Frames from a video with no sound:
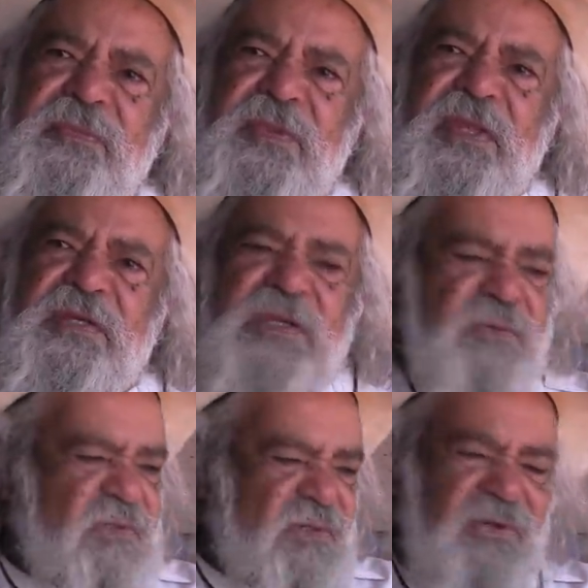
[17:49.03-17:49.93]
And he
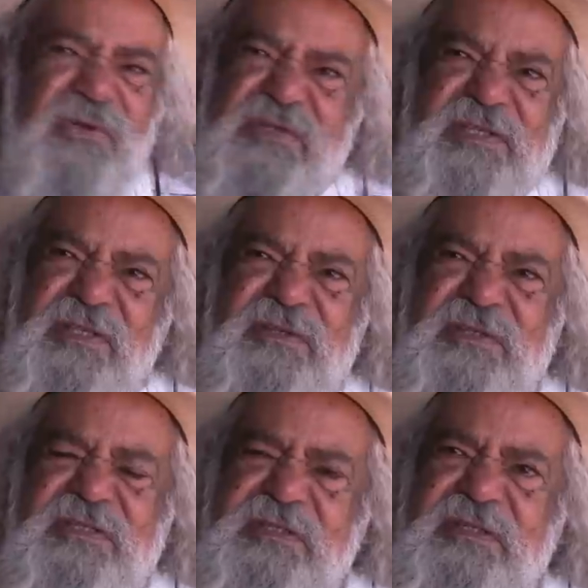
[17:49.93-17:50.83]
was nursing
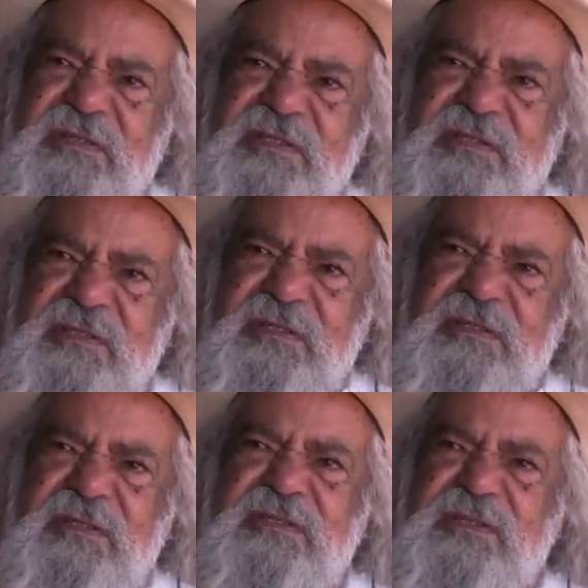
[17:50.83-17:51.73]
this
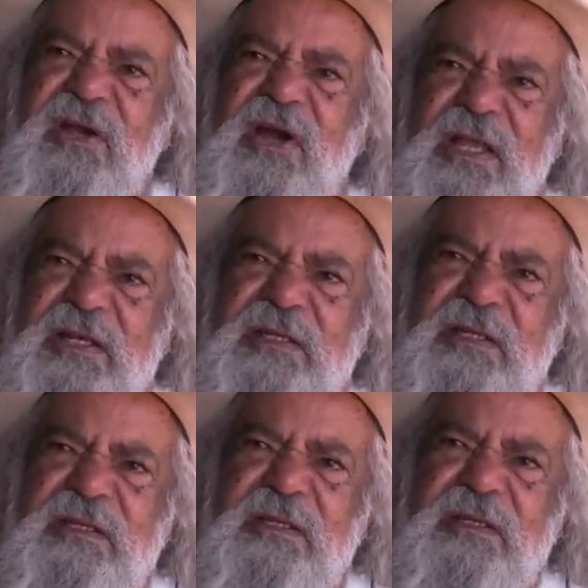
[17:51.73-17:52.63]
child.
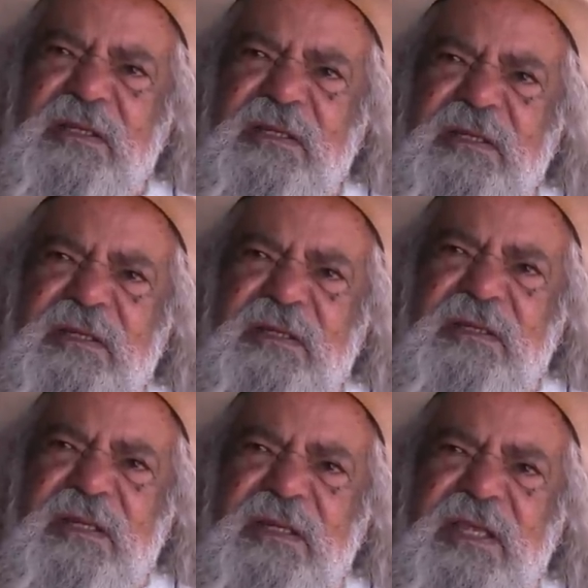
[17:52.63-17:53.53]

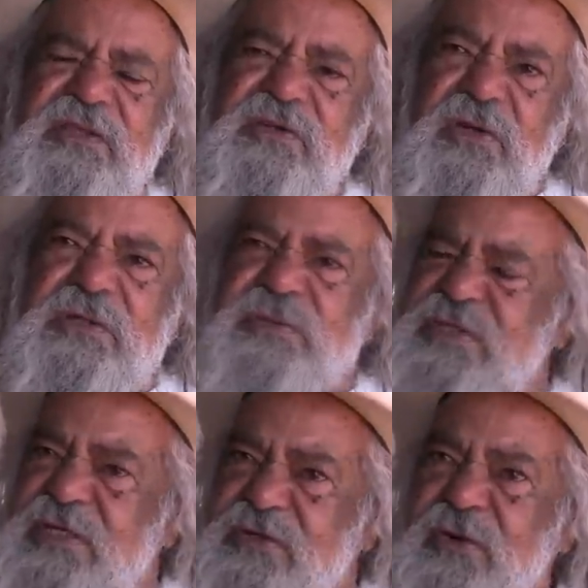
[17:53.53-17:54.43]
And the doctor was
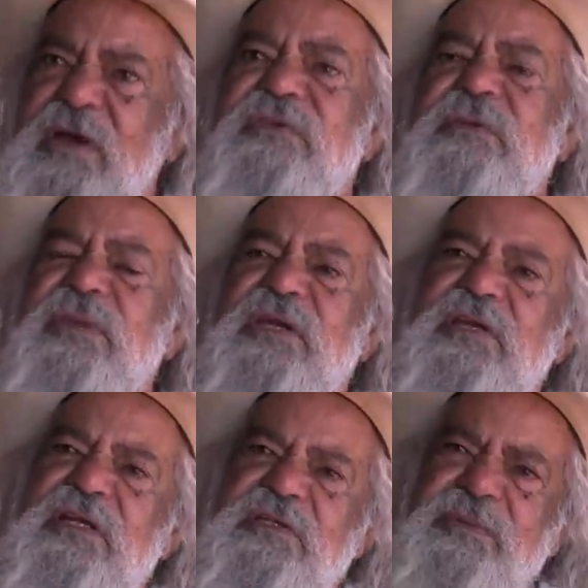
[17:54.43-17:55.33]
there driving him back
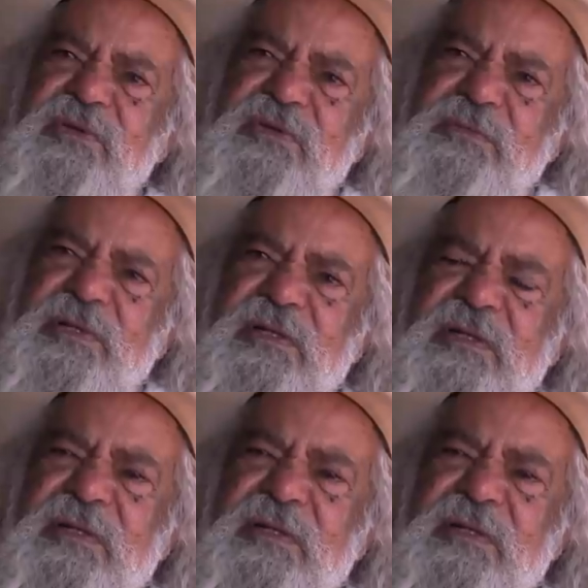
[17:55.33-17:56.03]
to Alice Springs Hospital.